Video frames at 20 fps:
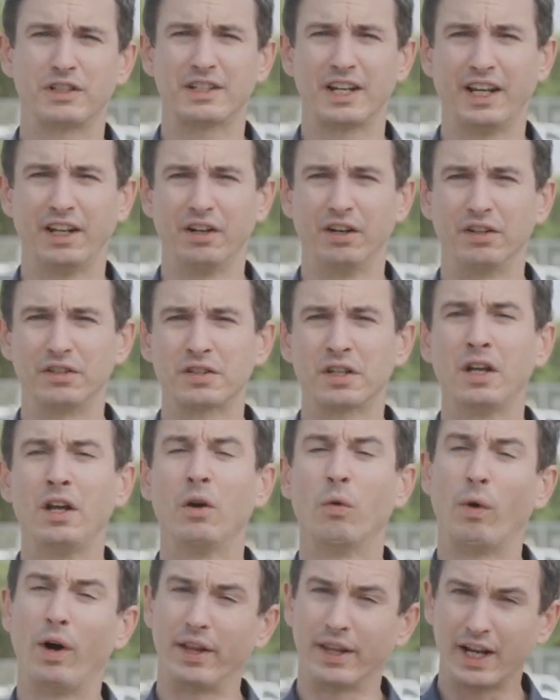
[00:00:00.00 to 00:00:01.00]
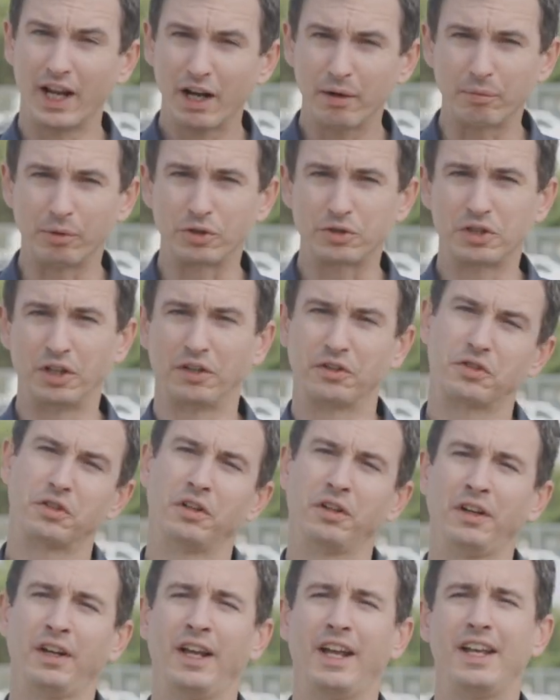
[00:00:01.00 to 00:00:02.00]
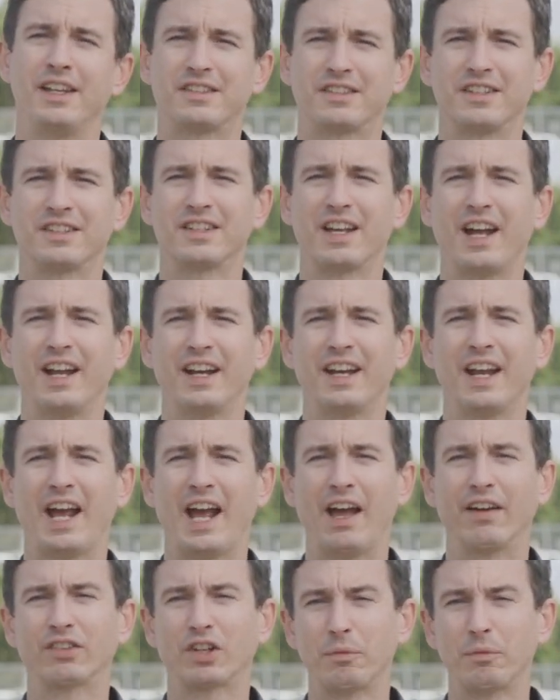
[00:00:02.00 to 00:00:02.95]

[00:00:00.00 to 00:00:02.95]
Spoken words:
standards, while the animal shelter is designed to have